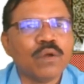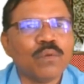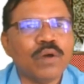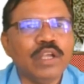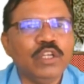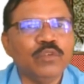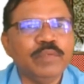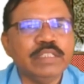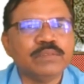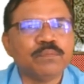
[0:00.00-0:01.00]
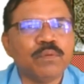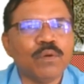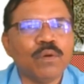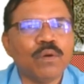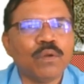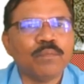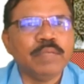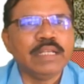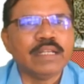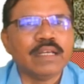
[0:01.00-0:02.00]
volume is 4
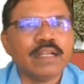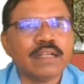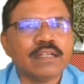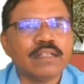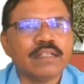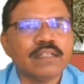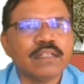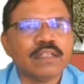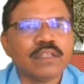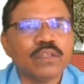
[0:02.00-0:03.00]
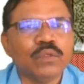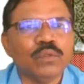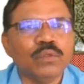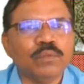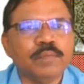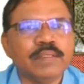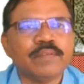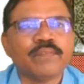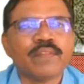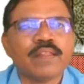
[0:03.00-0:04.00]
meter cube,
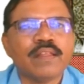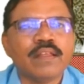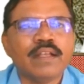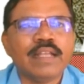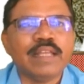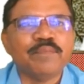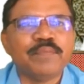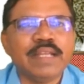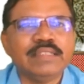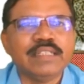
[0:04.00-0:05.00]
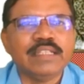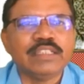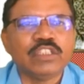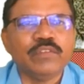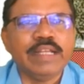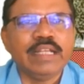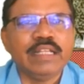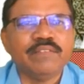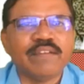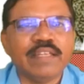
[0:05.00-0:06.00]
temperature is
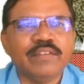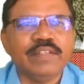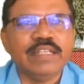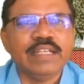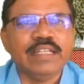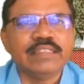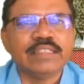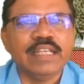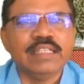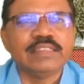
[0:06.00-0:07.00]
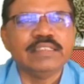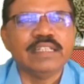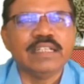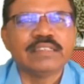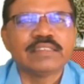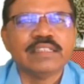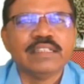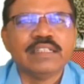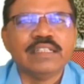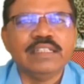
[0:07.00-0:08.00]
25 degrees Celsius,
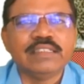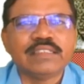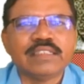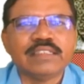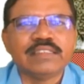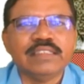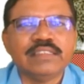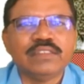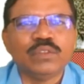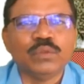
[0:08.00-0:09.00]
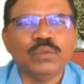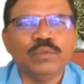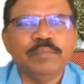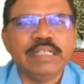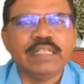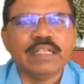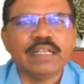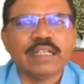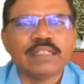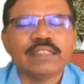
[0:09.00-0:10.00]
distance is 2
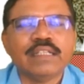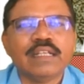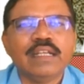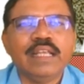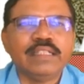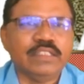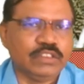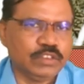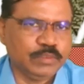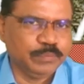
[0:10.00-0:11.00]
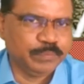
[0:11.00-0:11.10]
meter, like this.